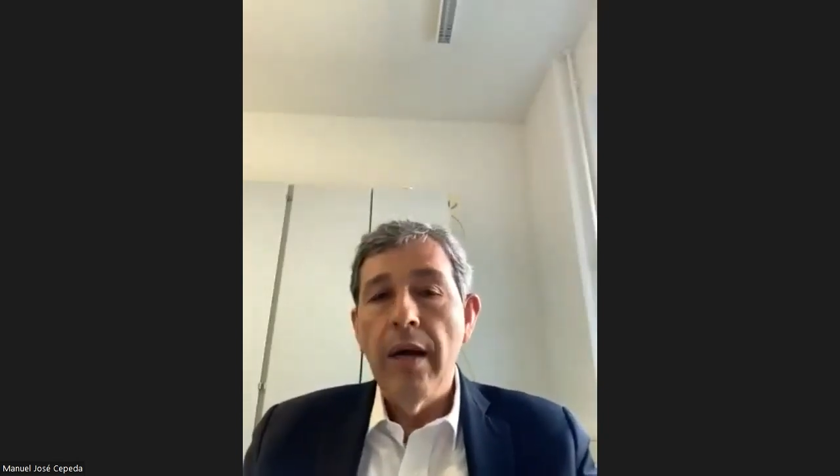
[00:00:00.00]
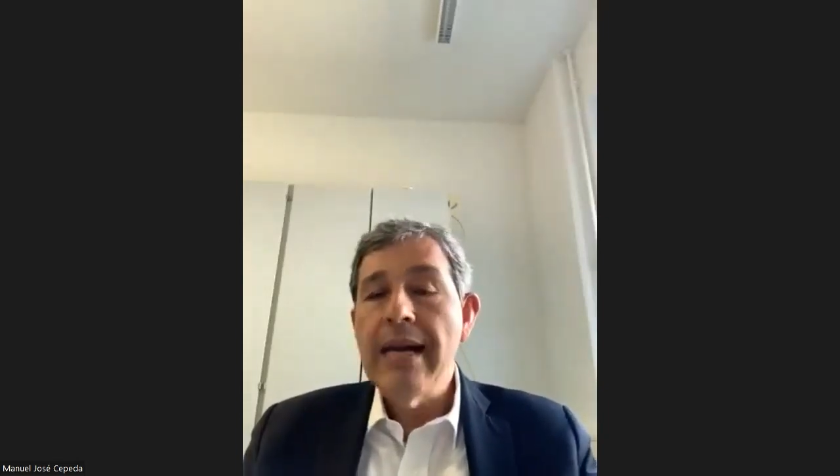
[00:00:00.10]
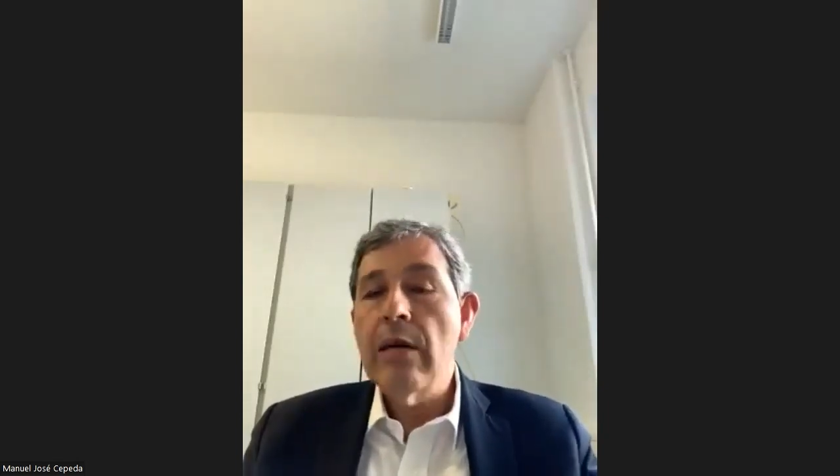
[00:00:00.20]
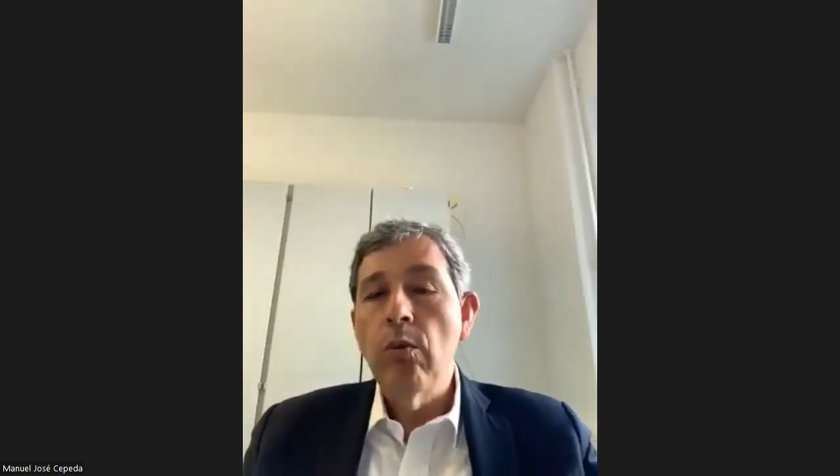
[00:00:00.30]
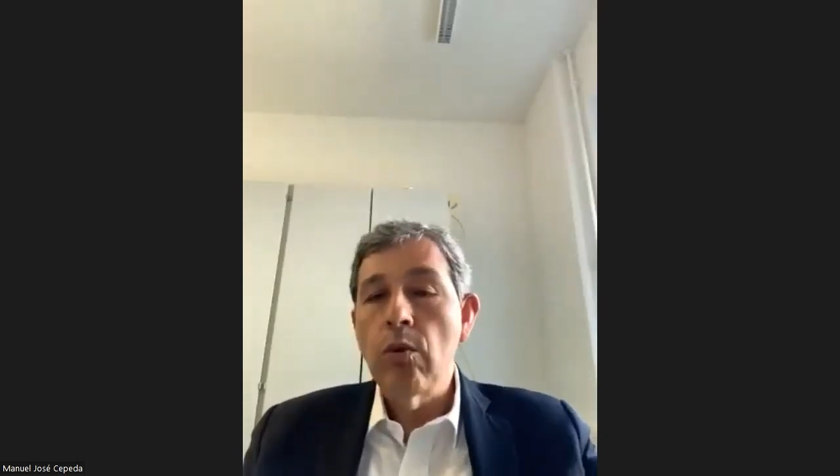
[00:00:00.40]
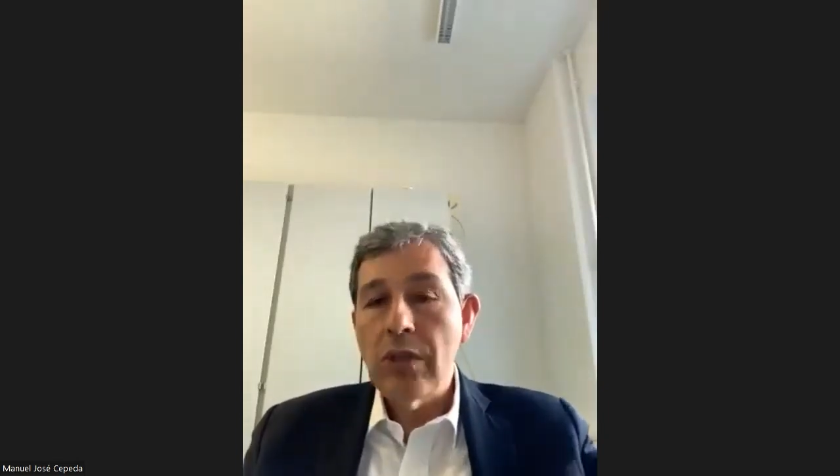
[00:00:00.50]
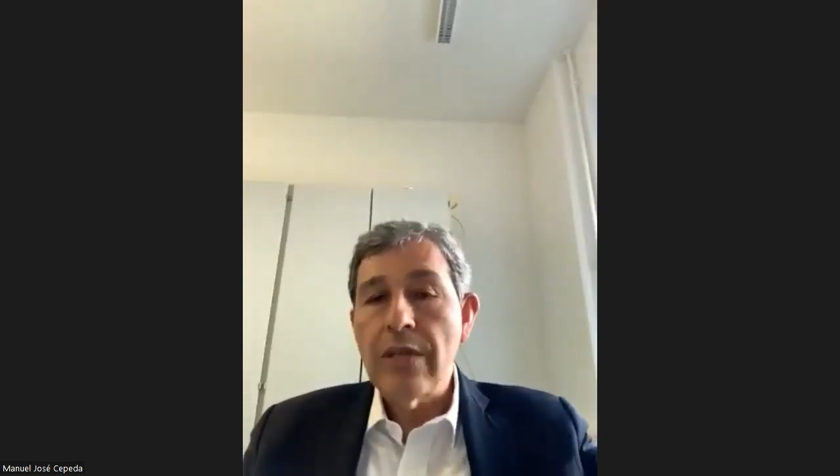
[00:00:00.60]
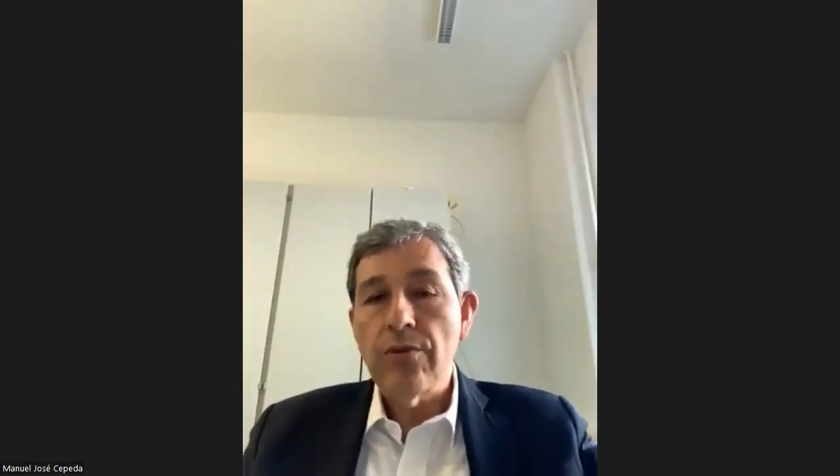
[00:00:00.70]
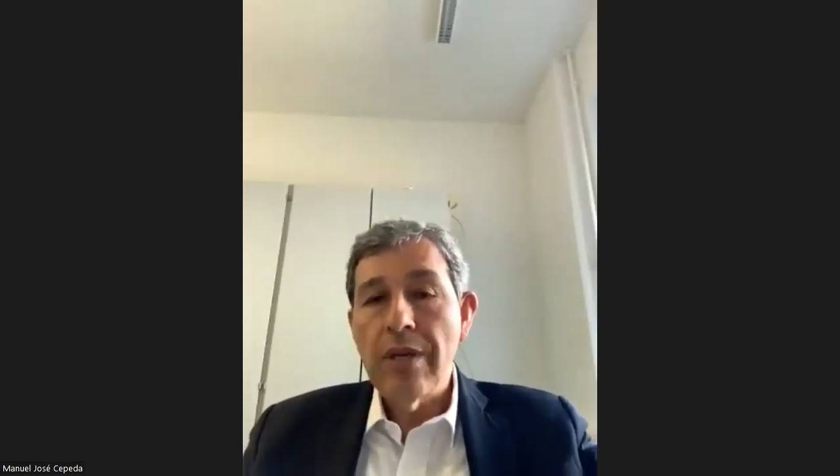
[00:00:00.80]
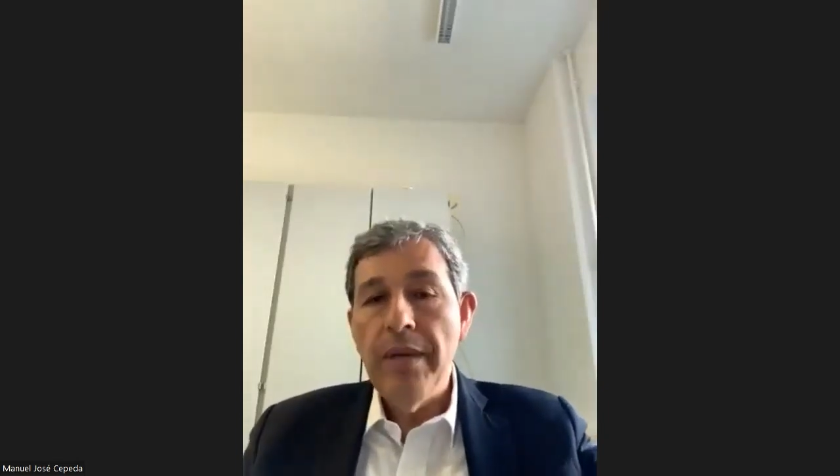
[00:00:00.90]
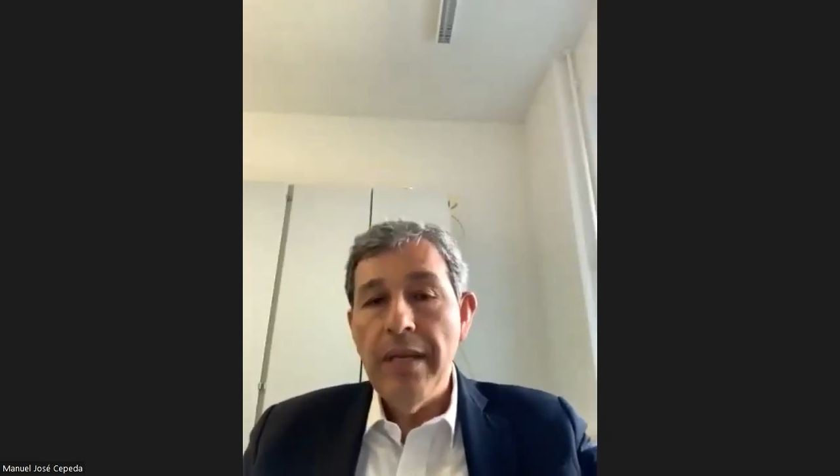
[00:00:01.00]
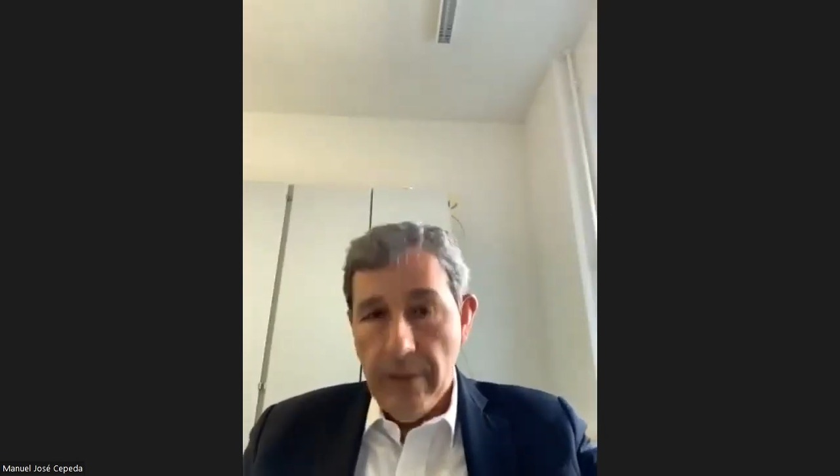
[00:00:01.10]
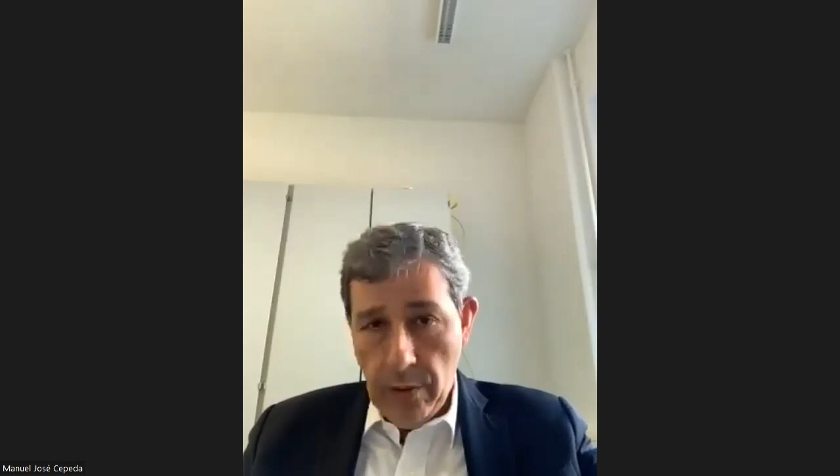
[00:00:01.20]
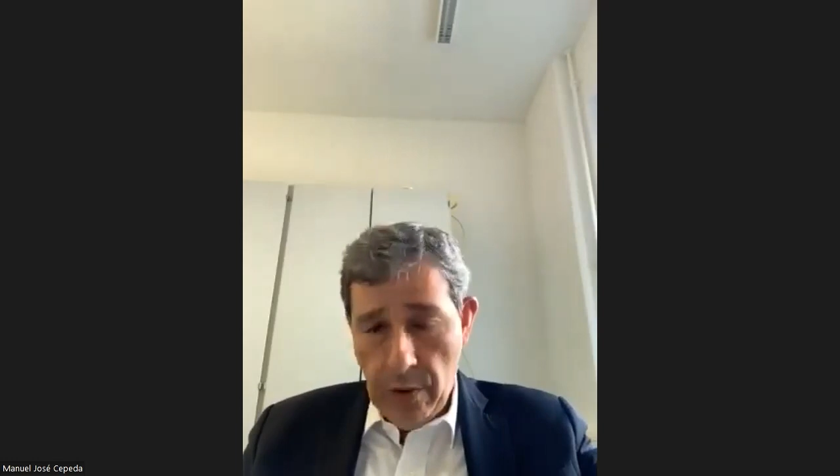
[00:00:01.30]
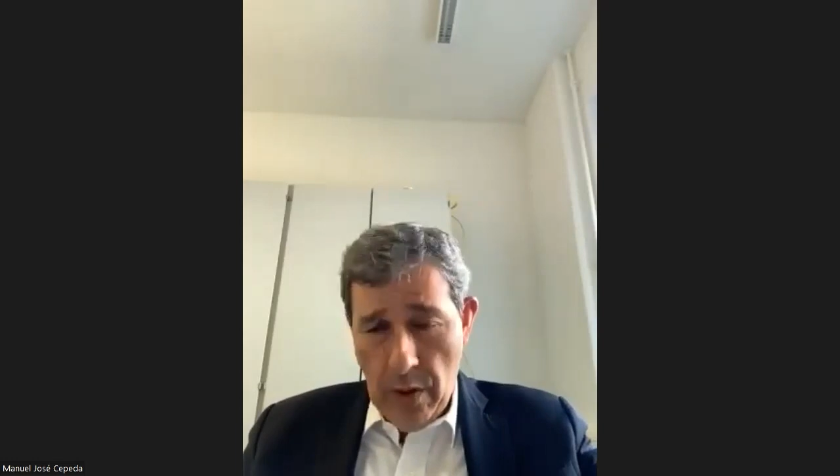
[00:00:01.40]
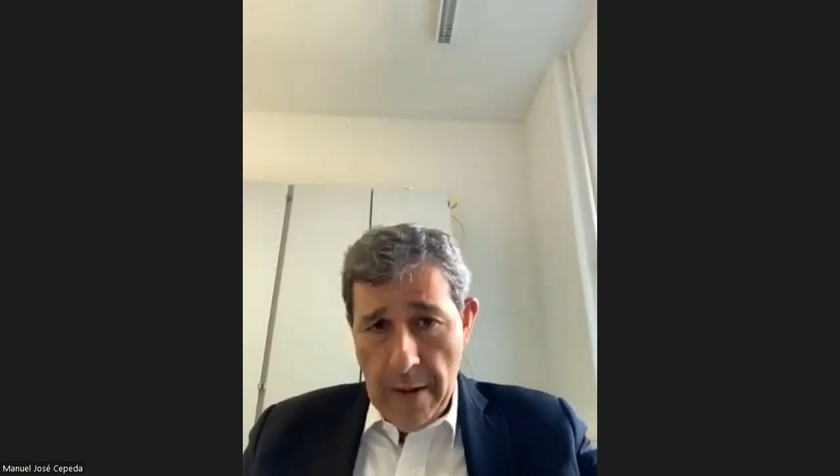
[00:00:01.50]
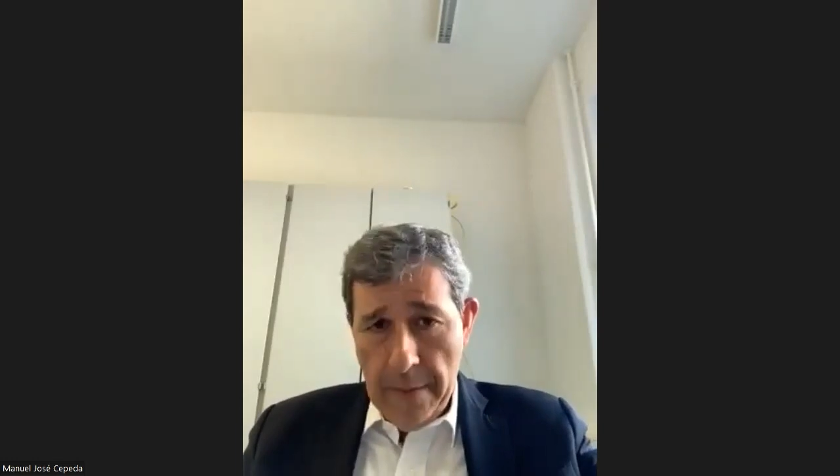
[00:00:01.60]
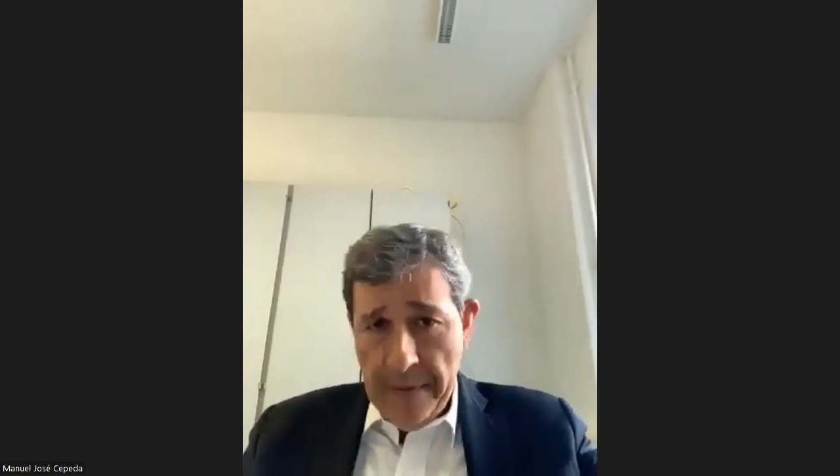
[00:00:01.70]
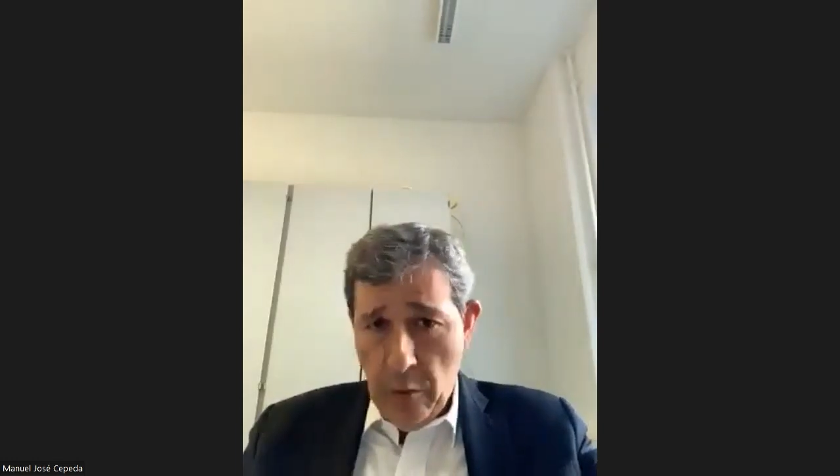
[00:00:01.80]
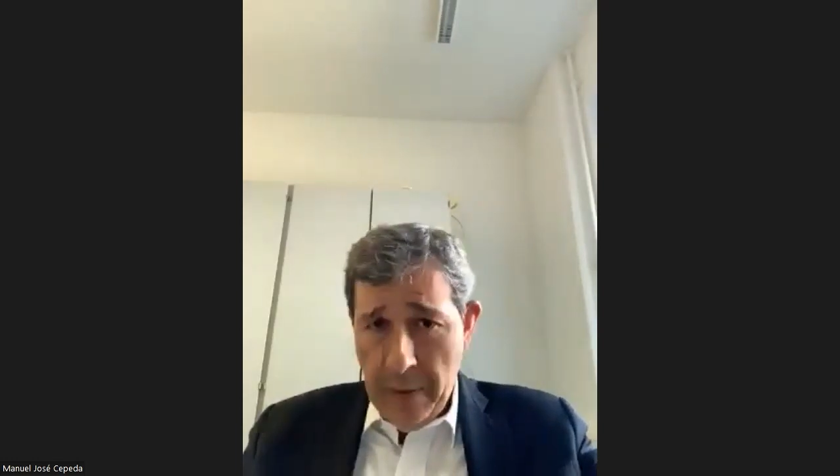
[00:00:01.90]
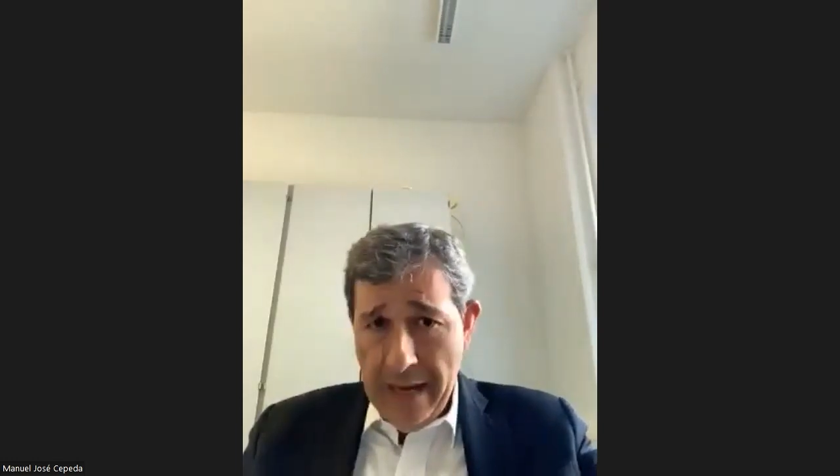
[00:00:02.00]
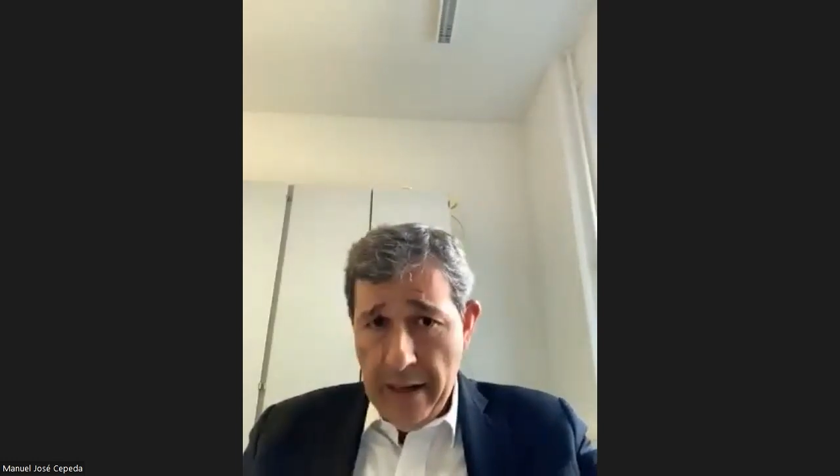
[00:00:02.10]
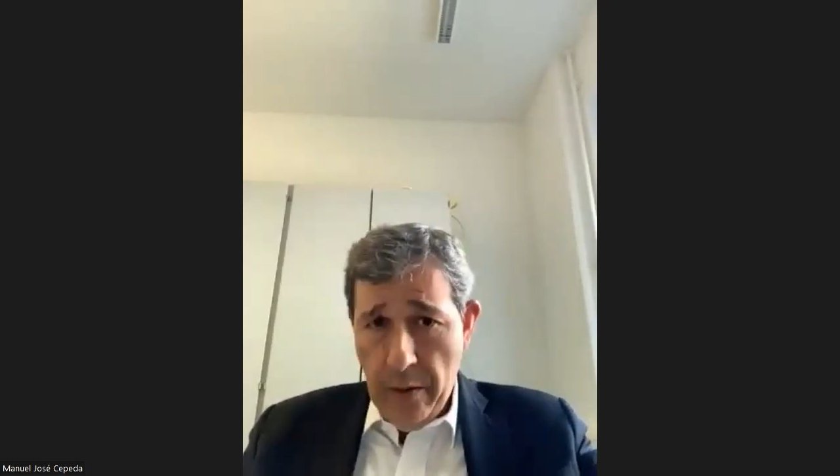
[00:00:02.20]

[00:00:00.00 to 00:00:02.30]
or advisor of the presidency,